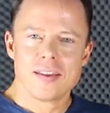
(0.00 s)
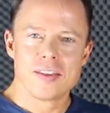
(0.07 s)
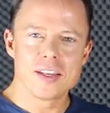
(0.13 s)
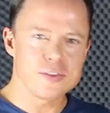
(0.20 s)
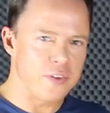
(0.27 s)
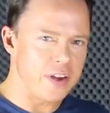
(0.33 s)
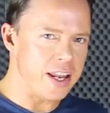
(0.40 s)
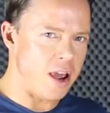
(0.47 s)

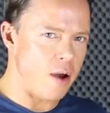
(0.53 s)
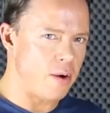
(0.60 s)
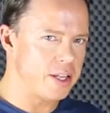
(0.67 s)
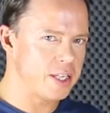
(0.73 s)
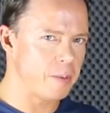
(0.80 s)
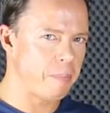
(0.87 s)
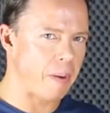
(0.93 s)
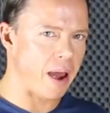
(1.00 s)
This video
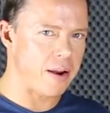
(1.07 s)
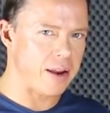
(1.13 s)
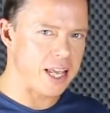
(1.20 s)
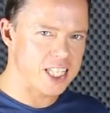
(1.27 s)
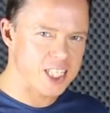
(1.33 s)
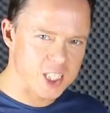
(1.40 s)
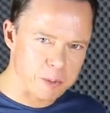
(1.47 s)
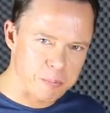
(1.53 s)
is about
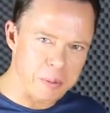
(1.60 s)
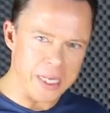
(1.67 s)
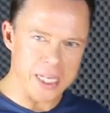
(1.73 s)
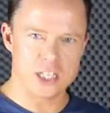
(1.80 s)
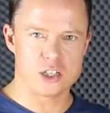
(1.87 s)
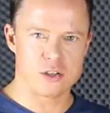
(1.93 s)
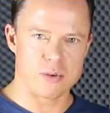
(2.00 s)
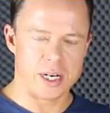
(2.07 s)
a
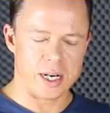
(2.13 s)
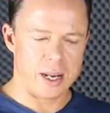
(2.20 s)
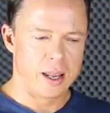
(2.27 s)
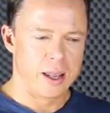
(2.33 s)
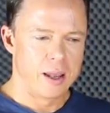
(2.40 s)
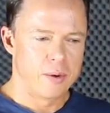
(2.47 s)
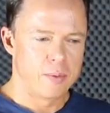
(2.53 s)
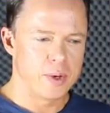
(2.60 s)
speed trick,
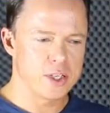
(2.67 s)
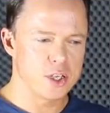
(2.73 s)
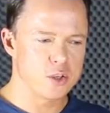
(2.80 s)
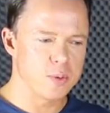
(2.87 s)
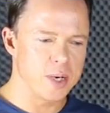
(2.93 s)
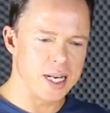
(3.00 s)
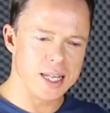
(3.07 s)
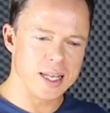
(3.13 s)
which
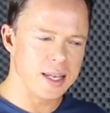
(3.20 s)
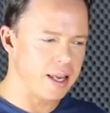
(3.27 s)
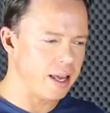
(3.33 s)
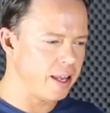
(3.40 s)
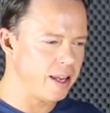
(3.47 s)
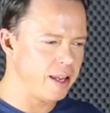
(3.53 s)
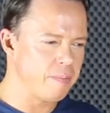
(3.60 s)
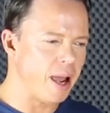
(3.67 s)
is really,
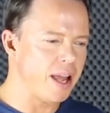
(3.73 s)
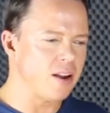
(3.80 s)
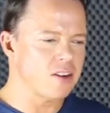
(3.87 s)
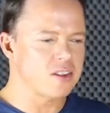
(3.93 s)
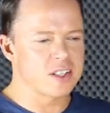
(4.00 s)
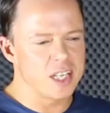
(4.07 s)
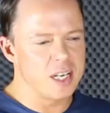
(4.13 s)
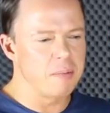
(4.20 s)
it might
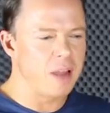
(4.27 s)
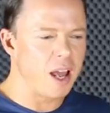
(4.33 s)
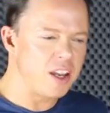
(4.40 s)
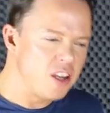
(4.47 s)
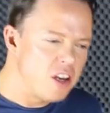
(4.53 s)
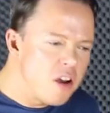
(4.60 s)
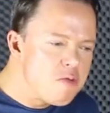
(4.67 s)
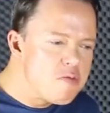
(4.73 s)
not seem
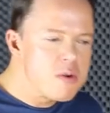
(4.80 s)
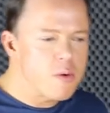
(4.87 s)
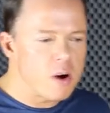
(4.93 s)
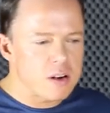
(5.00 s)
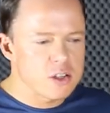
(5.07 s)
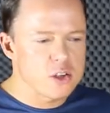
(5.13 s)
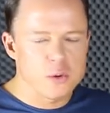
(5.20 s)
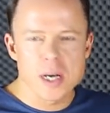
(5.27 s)
like, you know, we
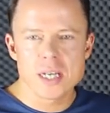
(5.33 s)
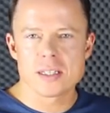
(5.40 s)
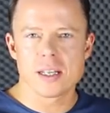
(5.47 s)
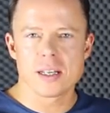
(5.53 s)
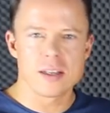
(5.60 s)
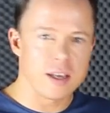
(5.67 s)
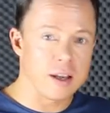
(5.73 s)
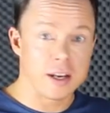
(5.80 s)
want tricks
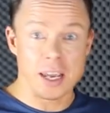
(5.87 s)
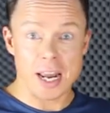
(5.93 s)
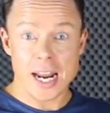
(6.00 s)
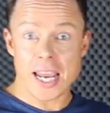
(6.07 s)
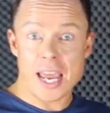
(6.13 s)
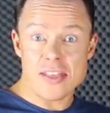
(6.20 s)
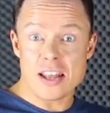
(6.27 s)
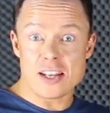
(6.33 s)
that, yeah, can
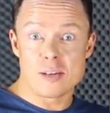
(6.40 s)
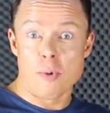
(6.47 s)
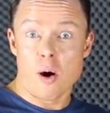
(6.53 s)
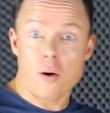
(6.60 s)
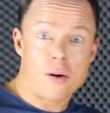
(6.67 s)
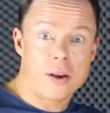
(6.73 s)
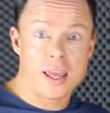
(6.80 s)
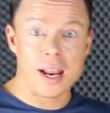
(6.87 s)
I get that
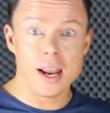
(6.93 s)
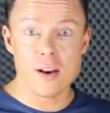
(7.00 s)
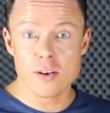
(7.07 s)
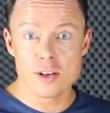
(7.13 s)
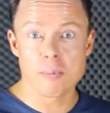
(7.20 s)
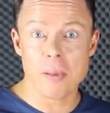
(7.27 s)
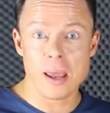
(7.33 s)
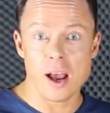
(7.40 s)
tomorrow? Can I
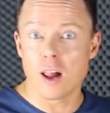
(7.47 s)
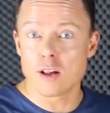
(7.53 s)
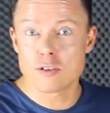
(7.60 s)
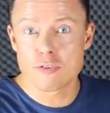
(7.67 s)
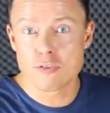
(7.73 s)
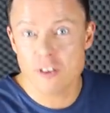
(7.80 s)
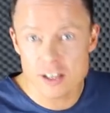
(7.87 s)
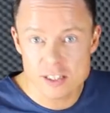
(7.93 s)
learn to play
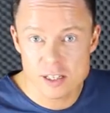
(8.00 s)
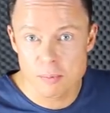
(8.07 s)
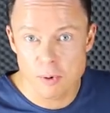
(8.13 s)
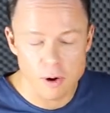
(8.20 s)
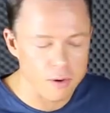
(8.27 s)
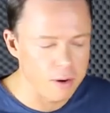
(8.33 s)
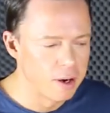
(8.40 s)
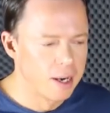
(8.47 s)
ultra fast
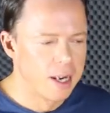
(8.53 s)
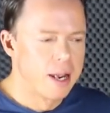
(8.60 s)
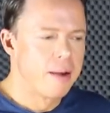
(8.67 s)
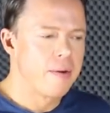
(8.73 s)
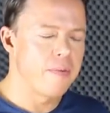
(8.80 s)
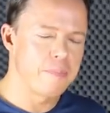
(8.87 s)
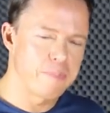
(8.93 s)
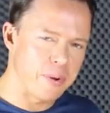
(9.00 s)
tomorrow?
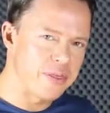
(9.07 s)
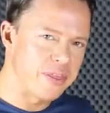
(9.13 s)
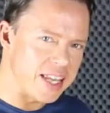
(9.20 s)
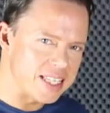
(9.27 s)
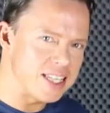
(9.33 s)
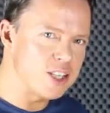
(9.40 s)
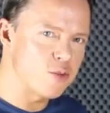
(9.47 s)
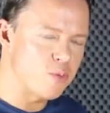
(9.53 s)
But
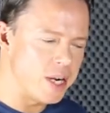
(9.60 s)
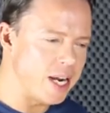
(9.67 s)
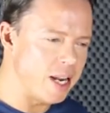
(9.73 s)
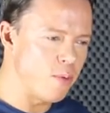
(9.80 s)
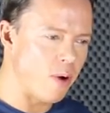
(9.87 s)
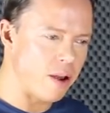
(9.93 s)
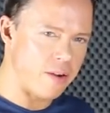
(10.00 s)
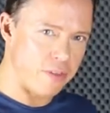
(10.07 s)
this is
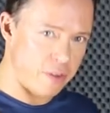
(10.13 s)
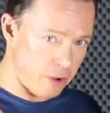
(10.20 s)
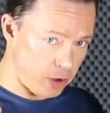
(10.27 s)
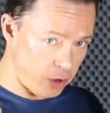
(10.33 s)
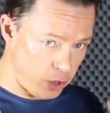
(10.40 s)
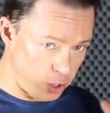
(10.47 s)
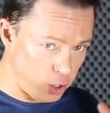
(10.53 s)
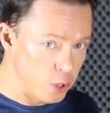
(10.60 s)
really one of the
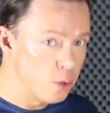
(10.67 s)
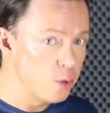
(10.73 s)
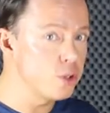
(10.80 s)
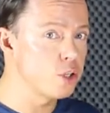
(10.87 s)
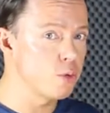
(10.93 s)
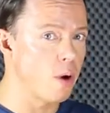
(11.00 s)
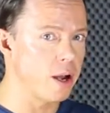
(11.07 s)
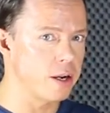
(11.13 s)

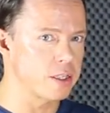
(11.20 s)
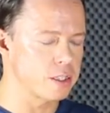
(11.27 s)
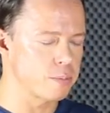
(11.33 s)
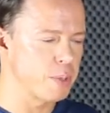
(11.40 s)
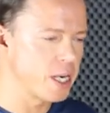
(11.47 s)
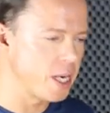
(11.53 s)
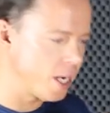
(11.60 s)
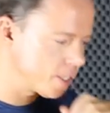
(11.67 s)
huge ones
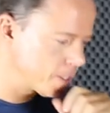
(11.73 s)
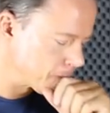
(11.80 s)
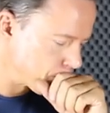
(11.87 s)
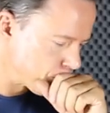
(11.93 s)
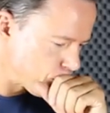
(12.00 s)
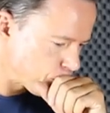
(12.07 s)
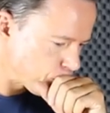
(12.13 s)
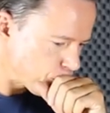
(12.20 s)
because
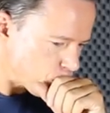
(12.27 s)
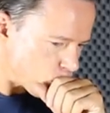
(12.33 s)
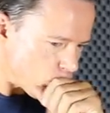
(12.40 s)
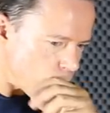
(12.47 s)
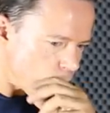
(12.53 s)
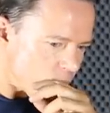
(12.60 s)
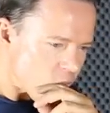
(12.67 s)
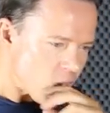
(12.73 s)

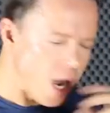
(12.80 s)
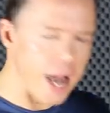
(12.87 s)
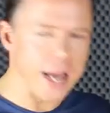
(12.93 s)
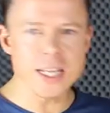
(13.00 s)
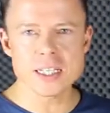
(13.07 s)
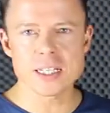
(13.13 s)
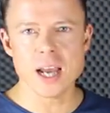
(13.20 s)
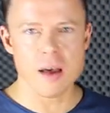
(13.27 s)
I
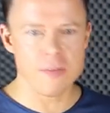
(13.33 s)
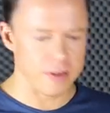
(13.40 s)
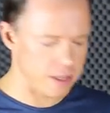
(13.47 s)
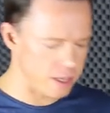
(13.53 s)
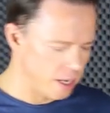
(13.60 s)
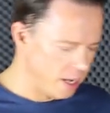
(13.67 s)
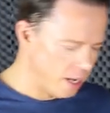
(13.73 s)
discovered